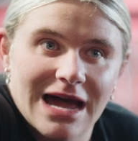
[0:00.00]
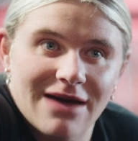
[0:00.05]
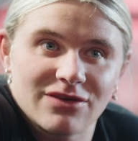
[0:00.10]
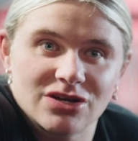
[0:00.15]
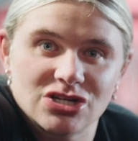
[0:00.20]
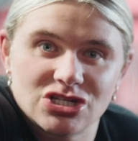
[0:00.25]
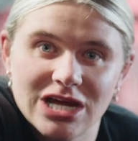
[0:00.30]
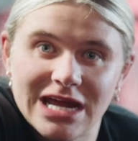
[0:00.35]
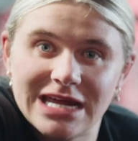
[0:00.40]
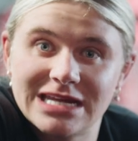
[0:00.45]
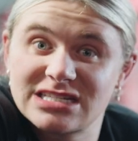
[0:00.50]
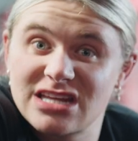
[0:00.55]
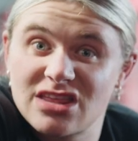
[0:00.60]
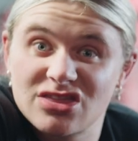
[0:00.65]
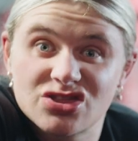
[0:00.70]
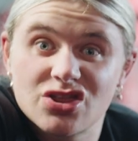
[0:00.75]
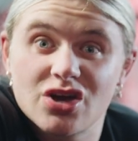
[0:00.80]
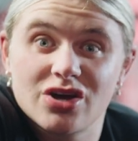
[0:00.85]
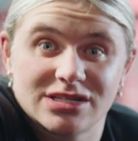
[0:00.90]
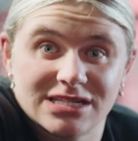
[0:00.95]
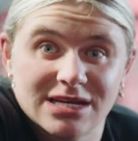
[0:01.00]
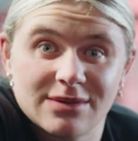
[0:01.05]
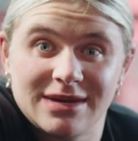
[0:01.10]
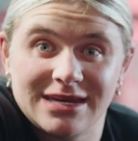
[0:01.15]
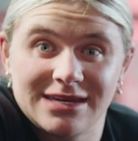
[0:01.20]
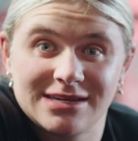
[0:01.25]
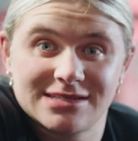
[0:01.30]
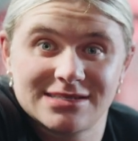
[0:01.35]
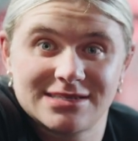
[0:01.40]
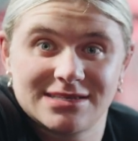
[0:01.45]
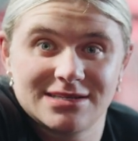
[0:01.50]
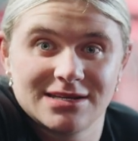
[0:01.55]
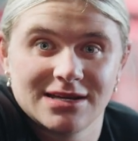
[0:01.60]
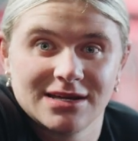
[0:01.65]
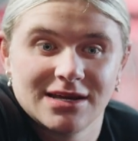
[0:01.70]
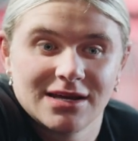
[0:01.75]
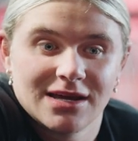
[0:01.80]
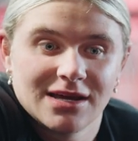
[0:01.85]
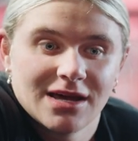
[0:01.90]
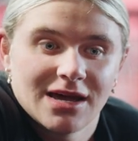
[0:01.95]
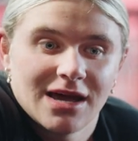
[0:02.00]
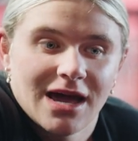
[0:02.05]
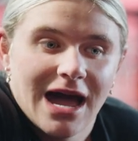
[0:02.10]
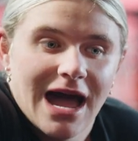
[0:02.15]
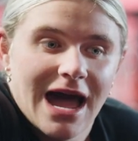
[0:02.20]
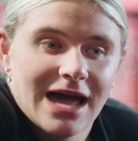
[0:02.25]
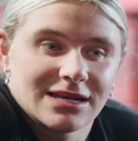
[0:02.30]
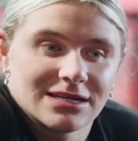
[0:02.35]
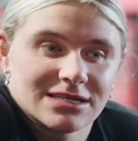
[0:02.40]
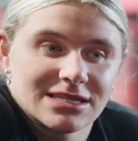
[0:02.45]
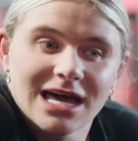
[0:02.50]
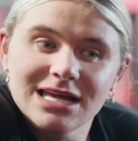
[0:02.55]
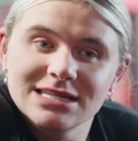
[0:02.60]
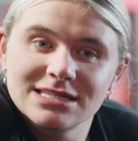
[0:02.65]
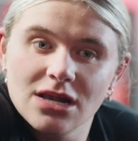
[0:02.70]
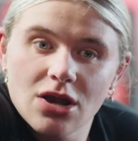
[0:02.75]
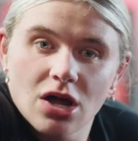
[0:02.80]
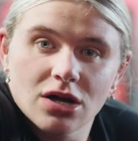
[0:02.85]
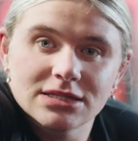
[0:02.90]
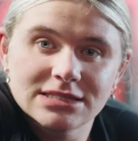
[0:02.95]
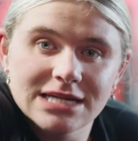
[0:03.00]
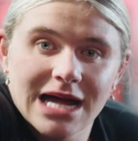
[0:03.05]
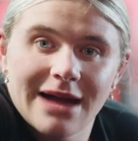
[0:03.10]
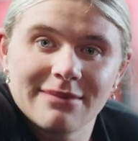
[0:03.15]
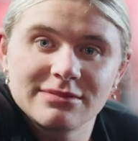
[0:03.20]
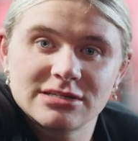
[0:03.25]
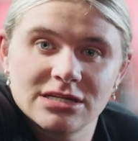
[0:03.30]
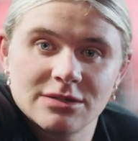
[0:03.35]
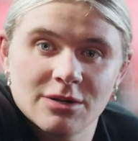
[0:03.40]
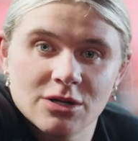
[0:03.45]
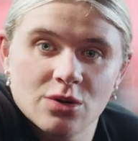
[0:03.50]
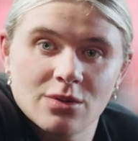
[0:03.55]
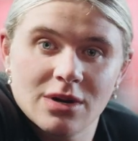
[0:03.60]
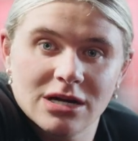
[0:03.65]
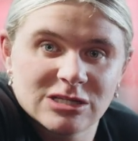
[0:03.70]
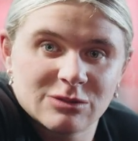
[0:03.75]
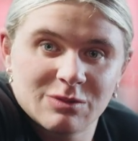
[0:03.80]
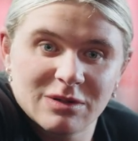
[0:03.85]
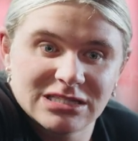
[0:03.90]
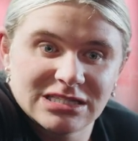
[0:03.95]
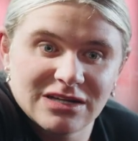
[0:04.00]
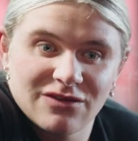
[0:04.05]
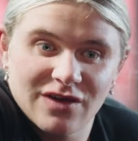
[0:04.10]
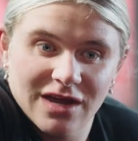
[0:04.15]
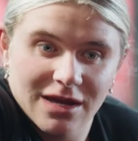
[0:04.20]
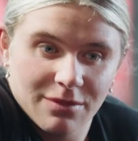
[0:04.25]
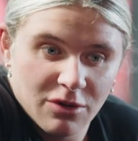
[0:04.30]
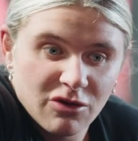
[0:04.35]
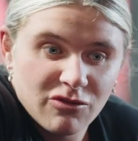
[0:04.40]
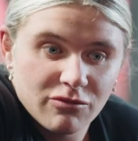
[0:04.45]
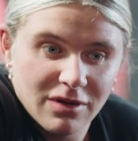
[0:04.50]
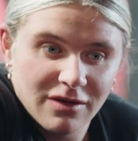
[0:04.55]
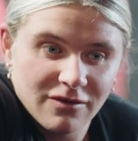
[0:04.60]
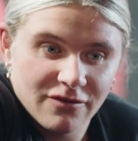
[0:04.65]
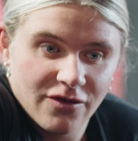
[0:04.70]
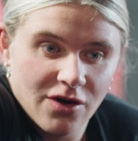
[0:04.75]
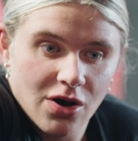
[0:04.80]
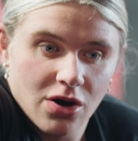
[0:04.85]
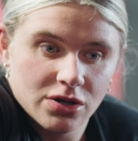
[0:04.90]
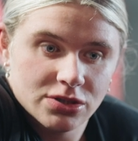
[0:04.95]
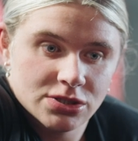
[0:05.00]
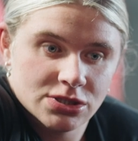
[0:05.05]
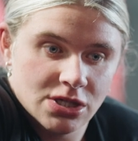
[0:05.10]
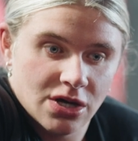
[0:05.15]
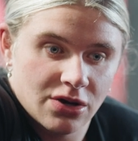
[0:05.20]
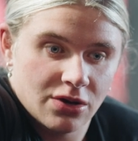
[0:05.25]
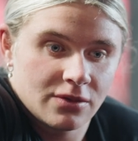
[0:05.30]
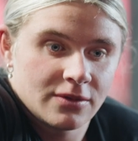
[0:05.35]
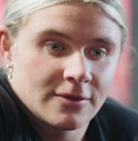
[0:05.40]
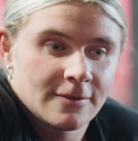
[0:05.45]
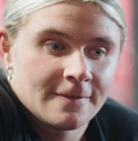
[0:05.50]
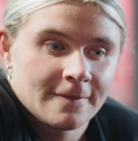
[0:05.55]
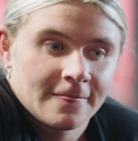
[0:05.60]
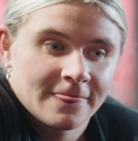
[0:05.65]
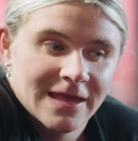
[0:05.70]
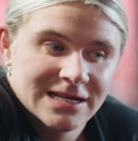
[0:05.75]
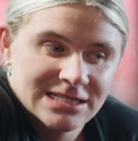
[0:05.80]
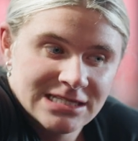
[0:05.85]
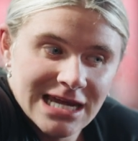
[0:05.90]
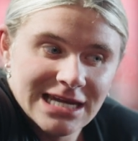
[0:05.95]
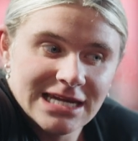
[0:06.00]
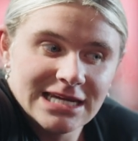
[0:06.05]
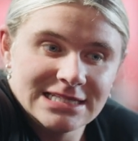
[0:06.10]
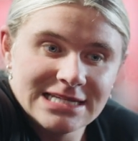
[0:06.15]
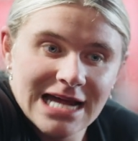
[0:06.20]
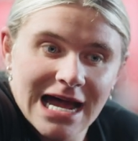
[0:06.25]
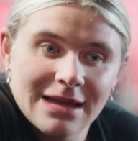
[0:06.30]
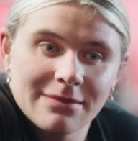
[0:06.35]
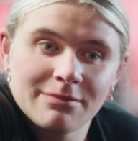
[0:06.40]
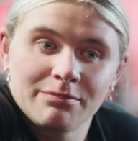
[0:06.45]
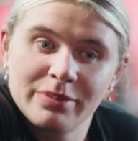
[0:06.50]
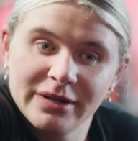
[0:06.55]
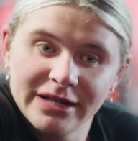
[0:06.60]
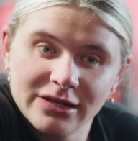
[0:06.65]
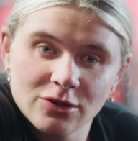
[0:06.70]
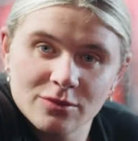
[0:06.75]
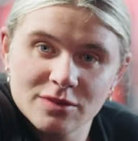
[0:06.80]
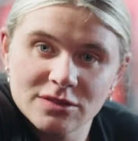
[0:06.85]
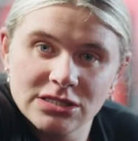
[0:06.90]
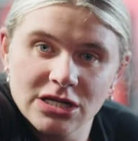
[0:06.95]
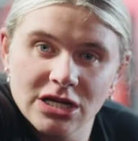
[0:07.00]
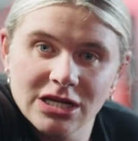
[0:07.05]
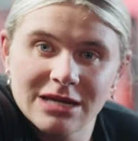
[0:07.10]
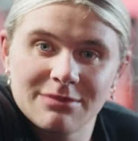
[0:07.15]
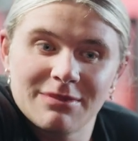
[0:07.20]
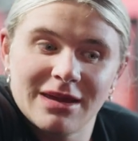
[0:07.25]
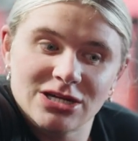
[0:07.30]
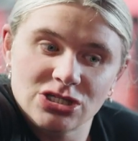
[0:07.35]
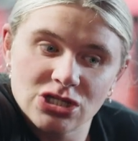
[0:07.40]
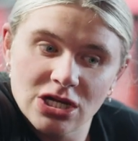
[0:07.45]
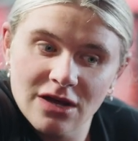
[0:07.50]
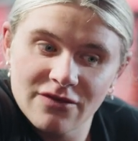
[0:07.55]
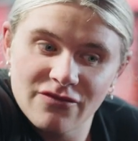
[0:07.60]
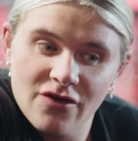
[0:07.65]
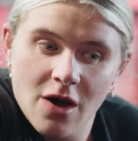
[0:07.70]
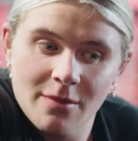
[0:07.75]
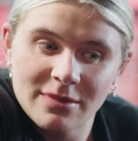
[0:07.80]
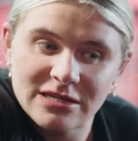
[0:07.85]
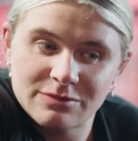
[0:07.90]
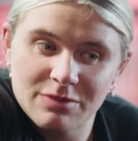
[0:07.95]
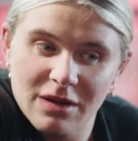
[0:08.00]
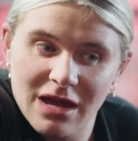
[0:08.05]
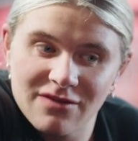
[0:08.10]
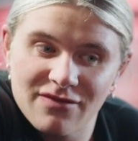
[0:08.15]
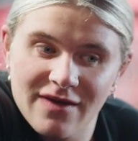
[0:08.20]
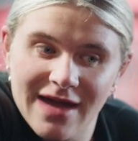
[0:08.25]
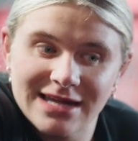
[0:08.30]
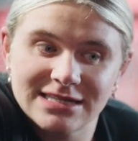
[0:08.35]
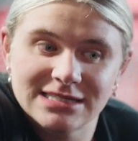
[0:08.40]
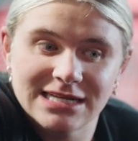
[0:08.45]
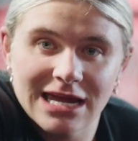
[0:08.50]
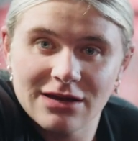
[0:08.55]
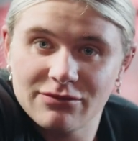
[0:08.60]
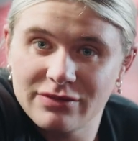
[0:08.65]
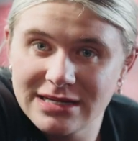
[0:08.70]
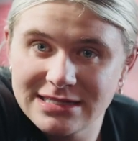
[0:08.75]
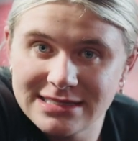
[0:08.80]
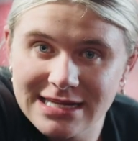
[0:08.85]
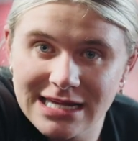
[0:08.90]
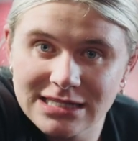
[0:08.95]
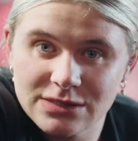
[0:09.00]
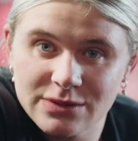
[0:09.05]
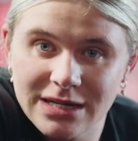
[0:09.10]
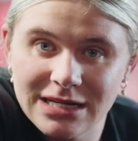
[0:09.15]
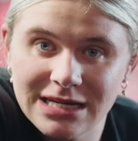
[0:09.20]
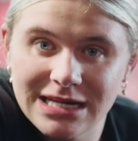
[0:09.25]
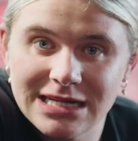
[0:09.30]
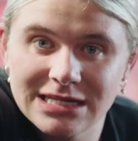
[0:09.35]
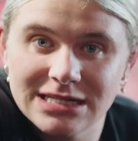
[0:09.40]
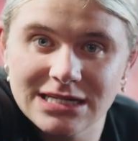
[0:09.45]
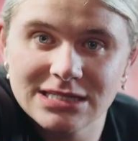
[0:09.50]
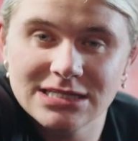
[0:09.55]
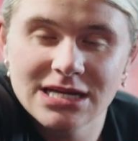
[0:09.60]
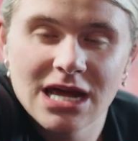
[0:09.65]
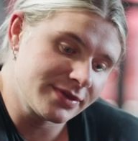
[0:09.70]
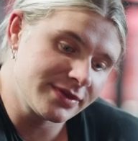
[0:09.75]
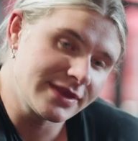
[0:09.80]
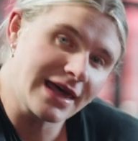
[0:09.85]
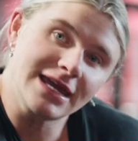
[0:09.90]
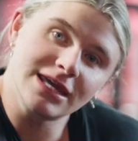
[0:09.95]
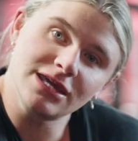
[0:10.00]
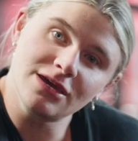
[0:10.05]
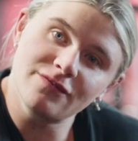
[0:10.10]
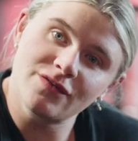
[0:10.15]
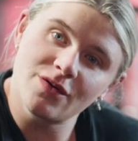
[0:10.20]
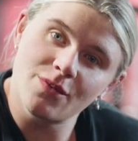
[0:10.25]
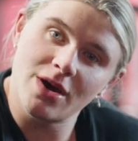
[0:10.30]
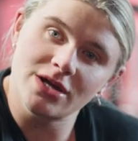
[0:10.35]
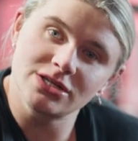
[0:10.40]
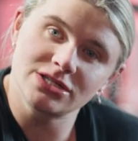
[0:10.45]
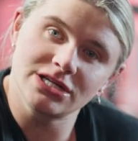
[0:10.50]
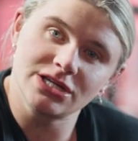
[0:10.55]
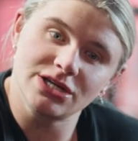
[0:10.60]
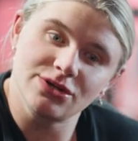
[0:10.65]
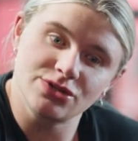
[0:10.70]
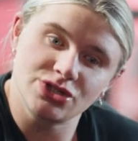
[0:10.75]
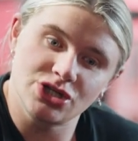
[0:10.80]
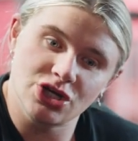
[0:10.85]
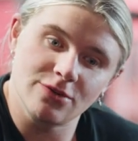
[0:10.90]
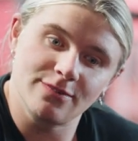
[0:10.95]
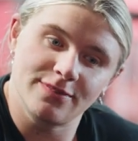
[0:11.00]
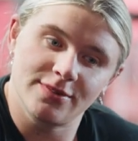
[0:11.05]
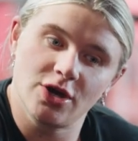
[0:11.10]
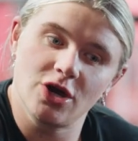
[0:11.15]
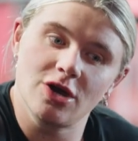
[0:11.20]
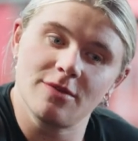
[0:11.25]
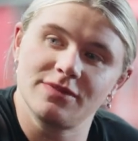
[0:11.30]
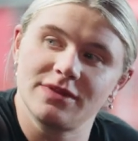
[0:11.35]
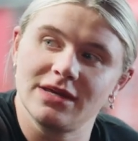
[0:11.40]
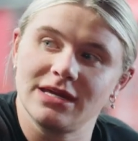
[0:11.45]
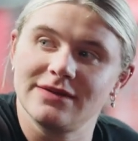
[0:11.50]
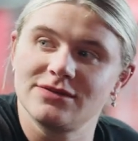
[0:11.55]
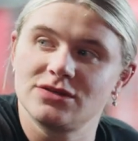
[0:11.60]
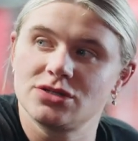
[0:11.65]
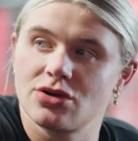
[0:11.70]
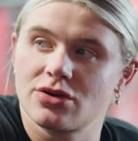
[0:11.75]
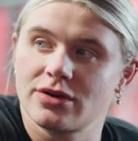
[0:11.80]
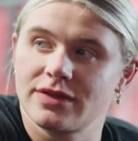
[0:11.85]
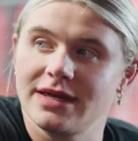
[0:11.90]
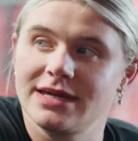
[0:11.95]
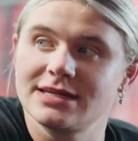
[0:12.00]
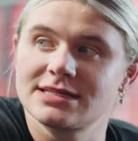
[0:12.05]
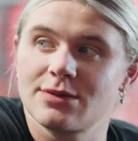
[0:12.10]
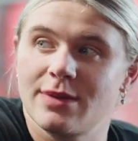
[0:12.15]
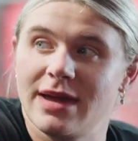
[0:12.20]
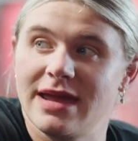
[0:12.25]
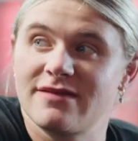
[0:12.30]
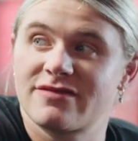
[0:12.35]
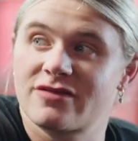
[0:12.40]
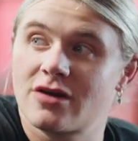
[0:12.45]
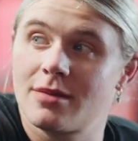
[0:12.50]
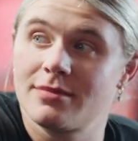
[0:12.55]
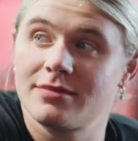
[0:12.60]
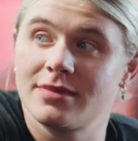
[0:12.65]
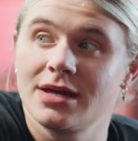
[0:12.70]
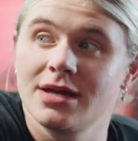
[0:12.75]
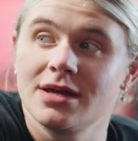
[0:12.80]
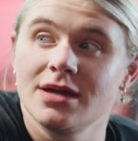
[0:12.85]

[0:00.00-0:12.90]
haven't changed in 30 weeks. And that's a long time to do a specific movement for. So take your time, build up slowly, make sure your form is perfect, take resets when needed. Thank you for watching YouTube. Hope that you took things away from